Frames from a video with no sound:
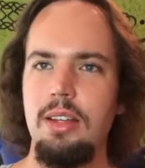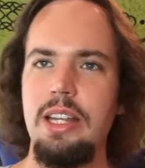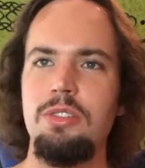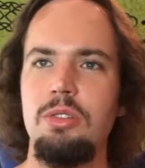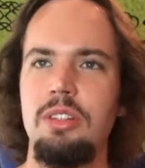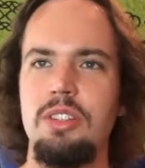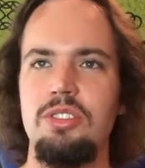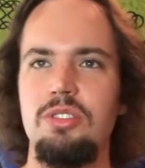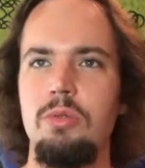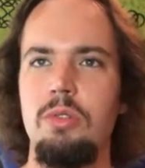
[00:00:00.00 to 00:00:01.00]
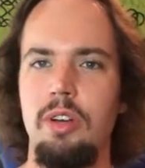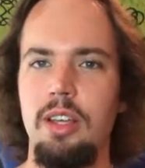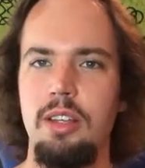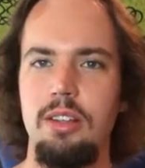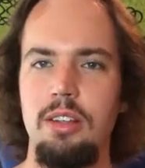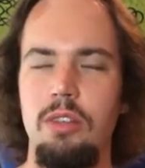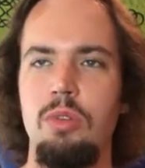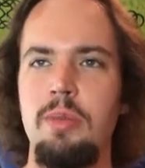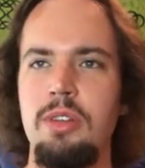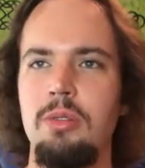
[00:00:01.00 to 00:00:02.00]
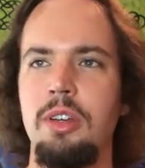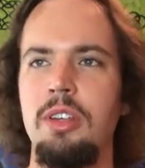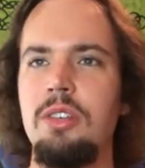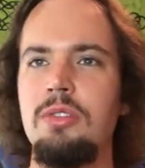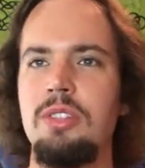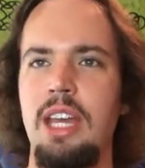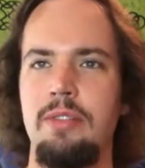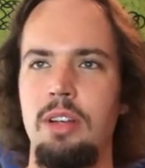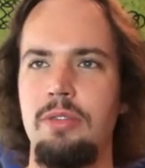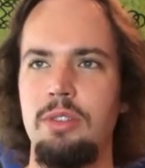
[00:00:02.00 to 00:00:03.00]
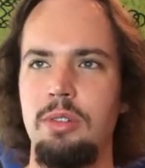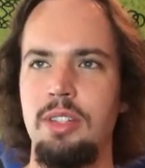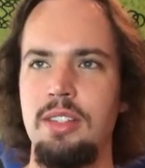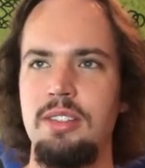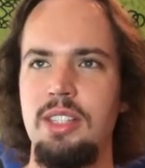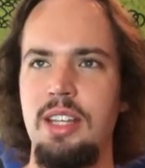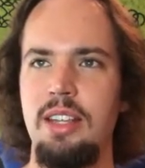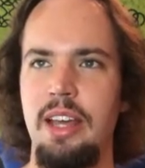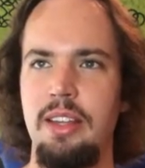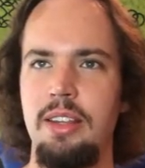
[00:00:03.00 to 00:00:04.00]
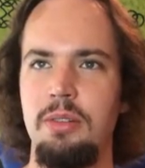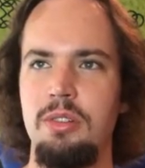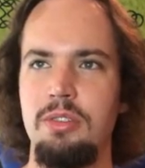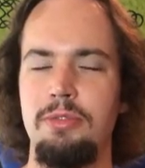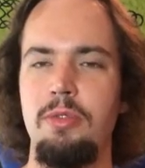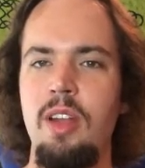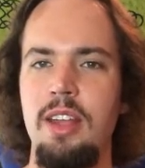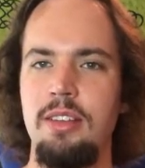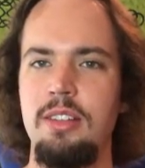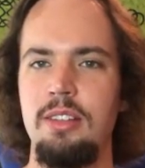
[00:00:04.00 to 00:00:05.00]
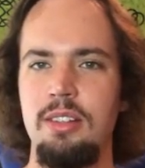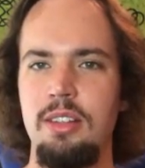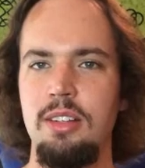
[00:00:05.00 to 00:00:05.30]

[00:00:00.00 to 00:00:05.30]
Now, during this story, the women who accused Kavanaugh of doing this said that there was a friend